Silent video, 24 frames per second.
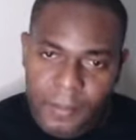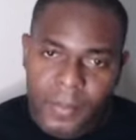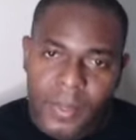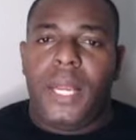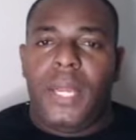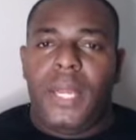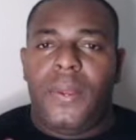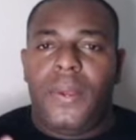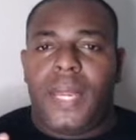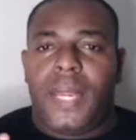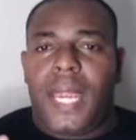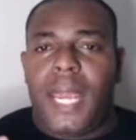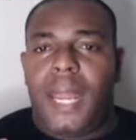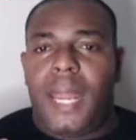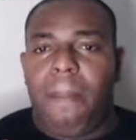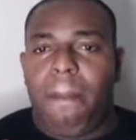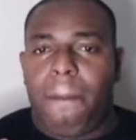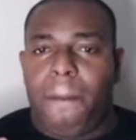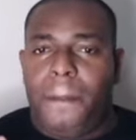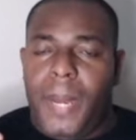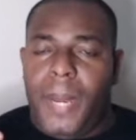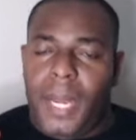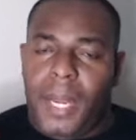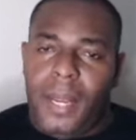You can
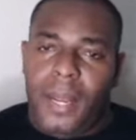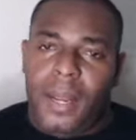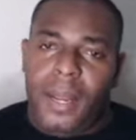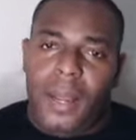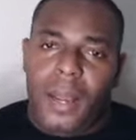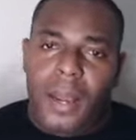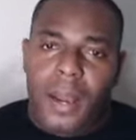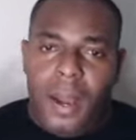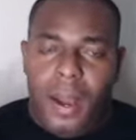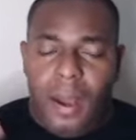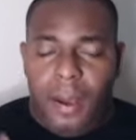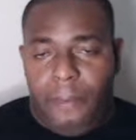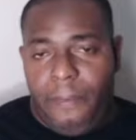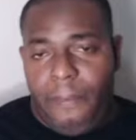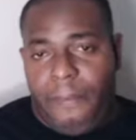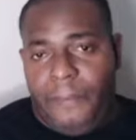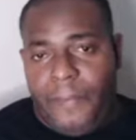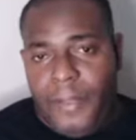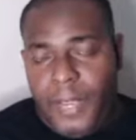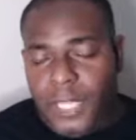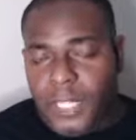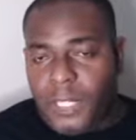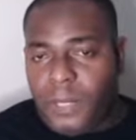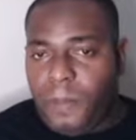build a
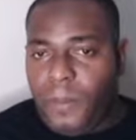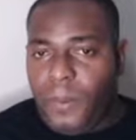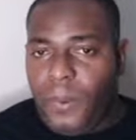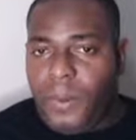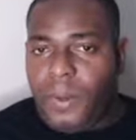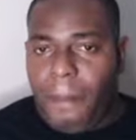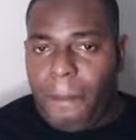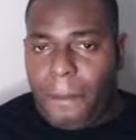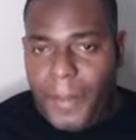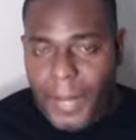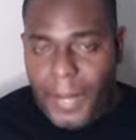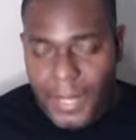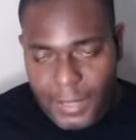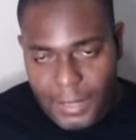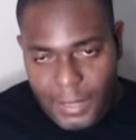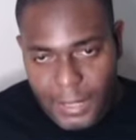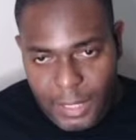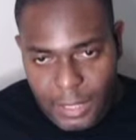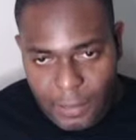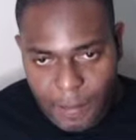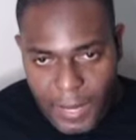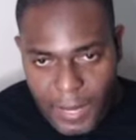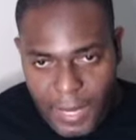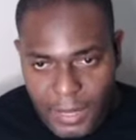Facebook business
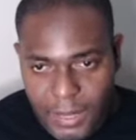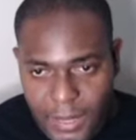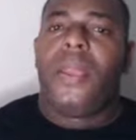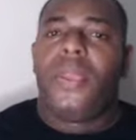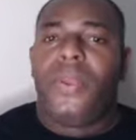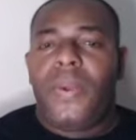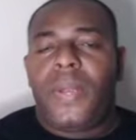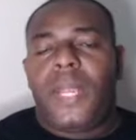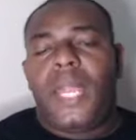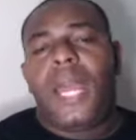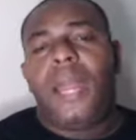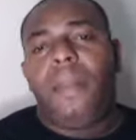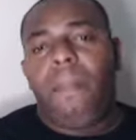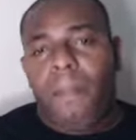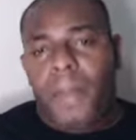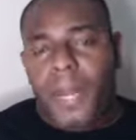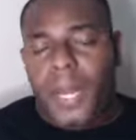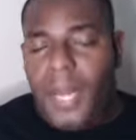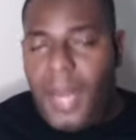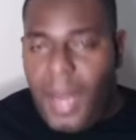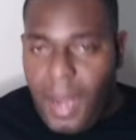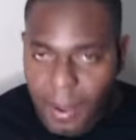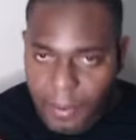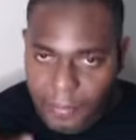page. You can
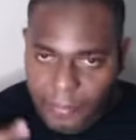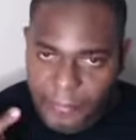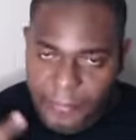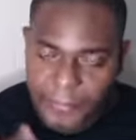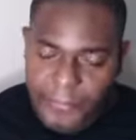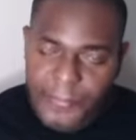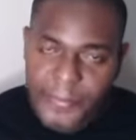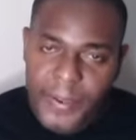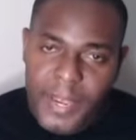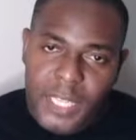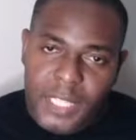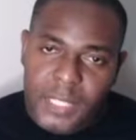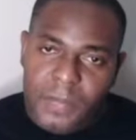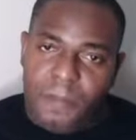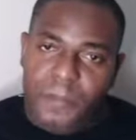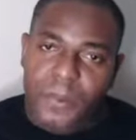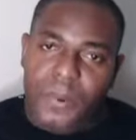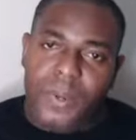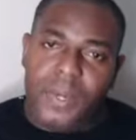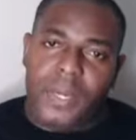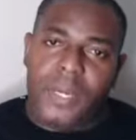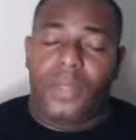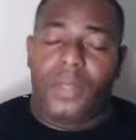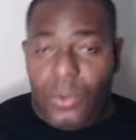build a
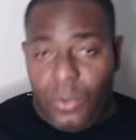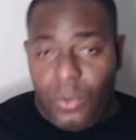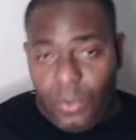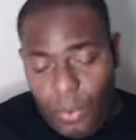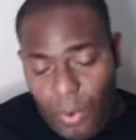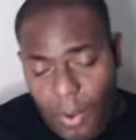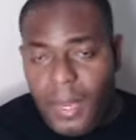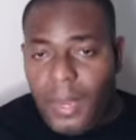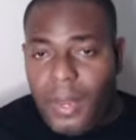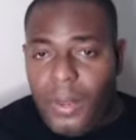Facebook group.